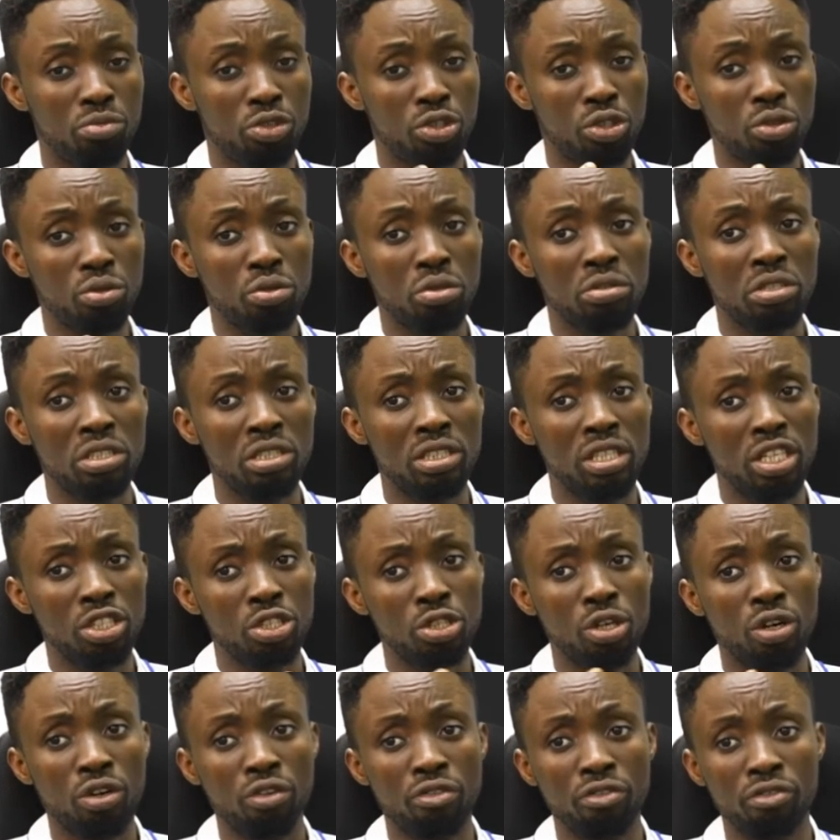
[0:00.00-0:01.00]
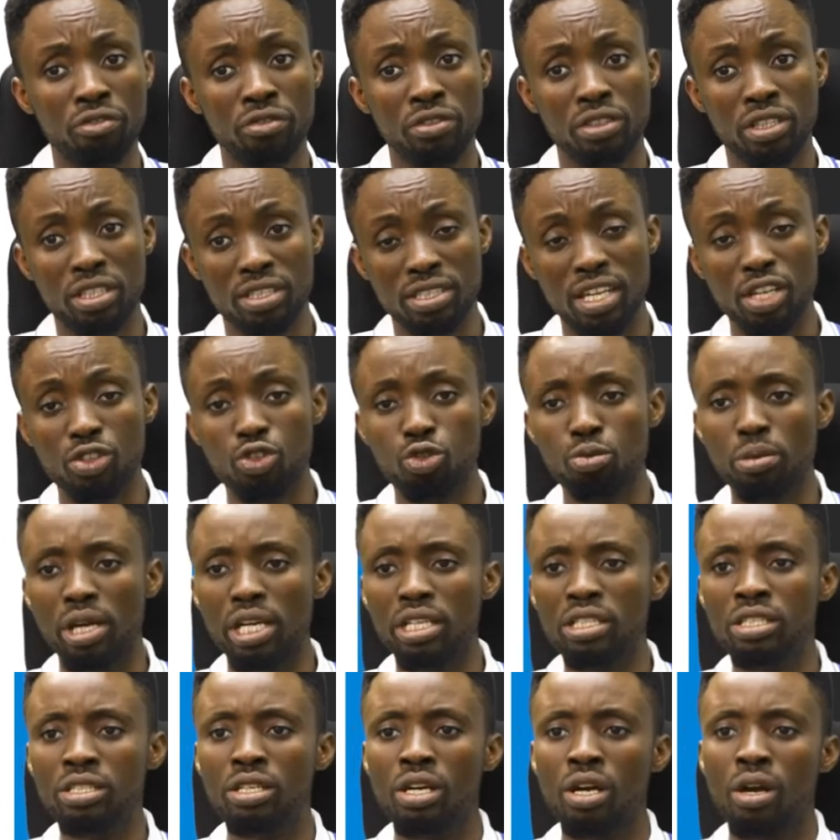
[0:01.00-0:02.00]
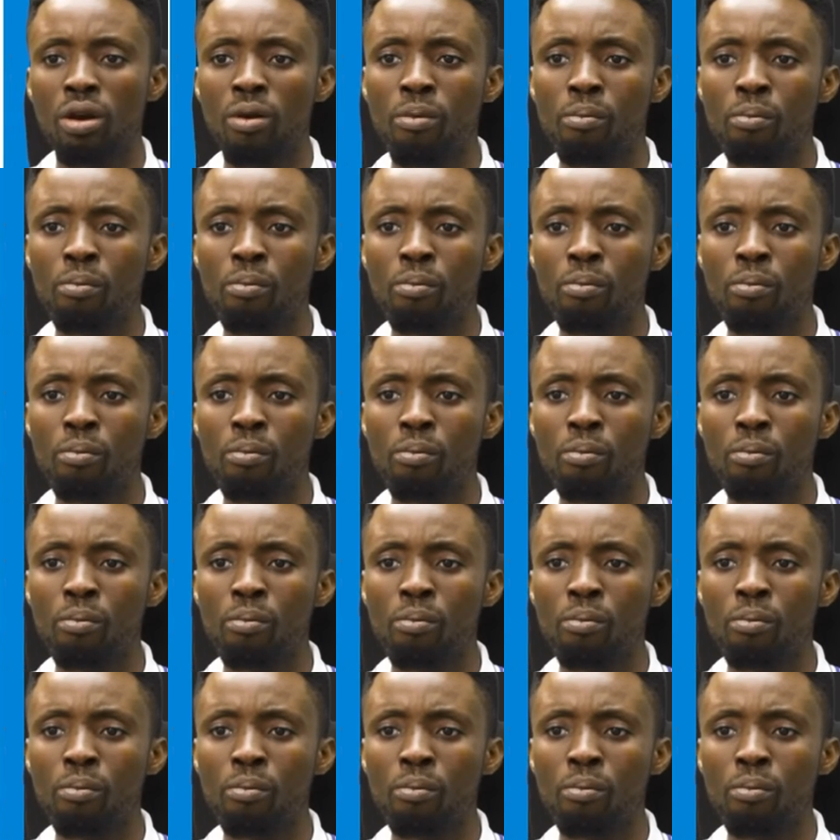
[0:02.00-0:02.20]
due to the nature of the settlement,